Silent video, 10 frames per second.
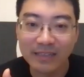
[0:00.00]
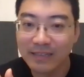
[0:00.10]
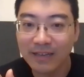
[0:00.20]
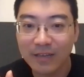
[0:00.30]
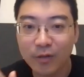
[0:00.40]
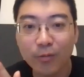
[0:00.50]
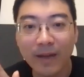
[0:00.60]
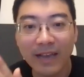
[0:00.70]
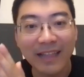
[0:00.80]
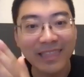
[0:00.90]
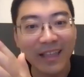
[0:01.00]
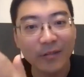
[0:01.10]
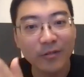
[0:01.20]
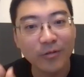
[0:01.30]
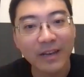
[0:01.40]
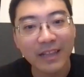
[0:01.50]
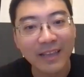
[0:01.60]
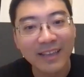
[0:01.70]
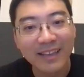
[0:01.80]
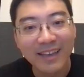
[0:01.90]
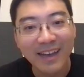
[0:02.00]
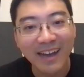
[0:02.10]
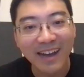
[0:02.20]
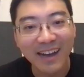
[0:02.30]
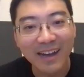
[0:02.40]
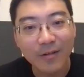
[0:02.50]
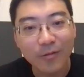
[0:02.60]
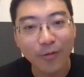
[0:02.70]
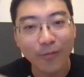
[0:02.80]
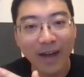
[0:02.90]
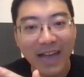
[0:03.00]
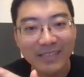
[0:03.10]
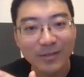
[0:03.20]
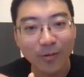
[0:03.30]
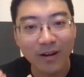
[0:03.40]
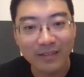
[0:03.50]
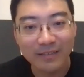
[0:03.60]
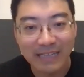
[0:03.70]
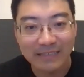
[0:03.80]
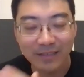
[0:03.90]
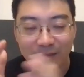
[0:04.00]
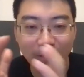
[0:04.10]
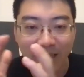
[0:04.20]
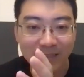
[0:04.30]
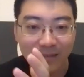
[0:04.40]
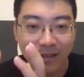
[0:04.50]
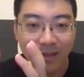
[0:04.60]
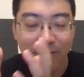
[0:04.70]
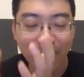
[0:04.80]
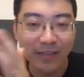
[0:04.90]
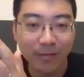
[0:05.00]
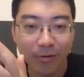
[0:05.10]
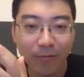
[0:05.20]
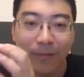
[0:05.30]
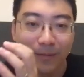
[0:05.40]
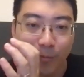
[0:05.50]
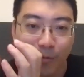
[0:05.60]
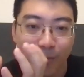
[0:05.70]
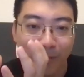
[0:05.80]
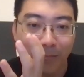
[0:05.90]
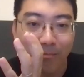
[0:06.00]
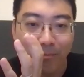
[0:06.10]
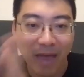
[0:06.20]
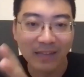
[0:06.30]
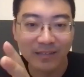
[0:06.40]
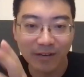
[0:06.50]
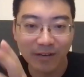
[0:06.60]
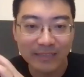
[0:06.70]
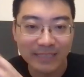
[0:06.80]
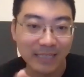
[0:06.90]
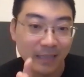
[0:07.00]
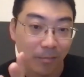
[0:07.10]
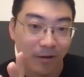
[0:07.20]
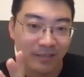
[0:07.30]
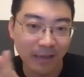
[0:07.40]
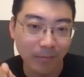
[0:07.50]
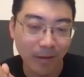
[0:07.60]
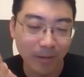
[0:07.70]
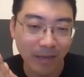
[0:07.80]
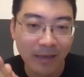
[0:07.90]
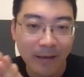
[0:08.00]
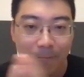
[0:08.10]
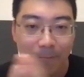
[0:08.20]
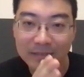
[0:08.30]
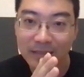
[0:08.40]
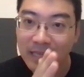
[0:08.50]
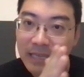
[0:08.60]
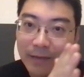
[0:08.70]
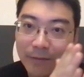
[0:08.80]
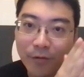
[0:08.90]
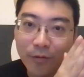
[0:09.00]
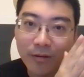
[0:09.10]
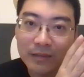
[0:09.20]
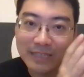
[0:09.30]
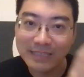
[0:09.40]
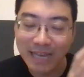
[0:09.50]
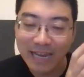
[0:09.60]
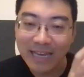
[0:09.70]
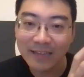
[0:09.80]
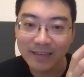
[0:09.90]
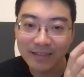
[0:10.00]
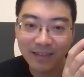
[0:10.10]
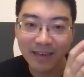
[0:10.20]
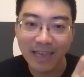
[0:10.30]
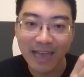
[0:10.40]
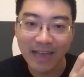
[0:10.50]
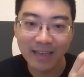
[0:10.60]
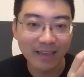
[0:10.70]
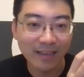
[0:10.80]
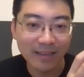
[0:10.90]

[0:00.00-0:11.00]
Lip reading: the human cannot really revise or adjust, so that the final performance will be bad, right? The 60% maybe. But if you design the AI